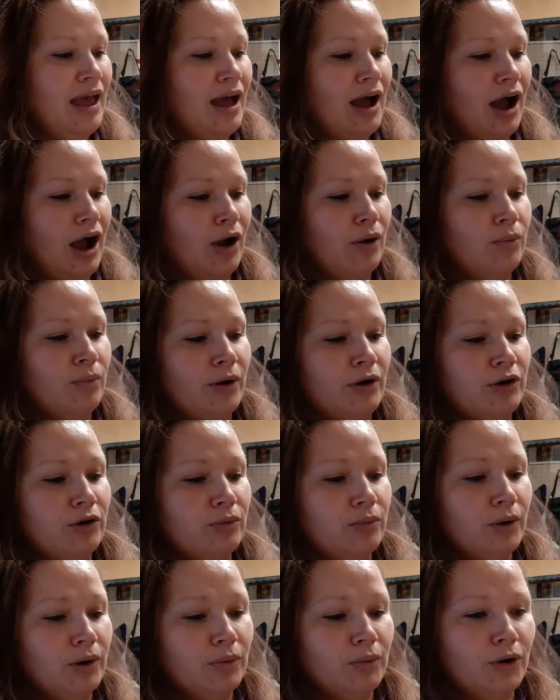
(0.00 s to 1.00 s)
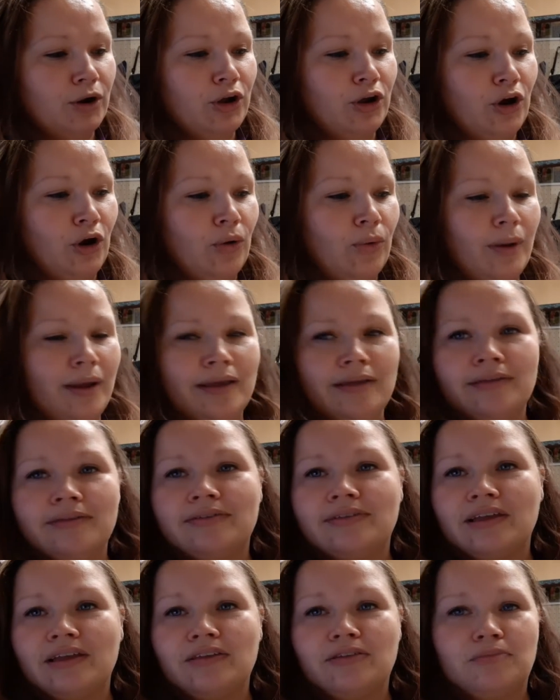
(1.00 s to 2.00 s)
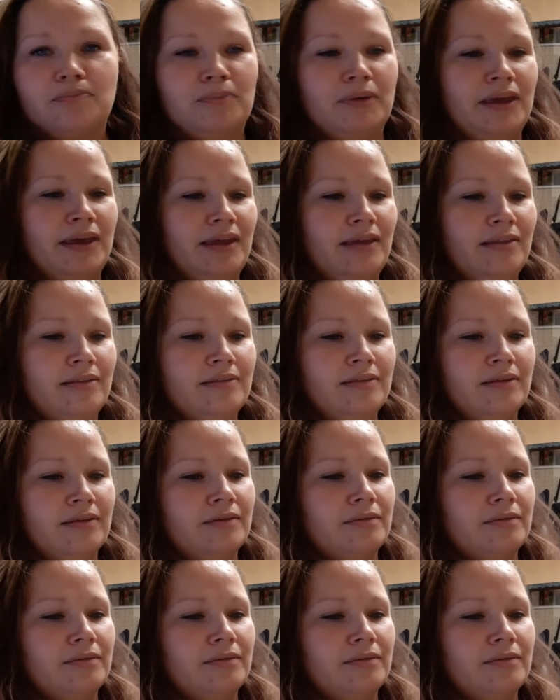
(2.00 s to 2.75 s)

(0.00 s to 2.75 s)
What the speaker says: I wonder where we're going, says Pete.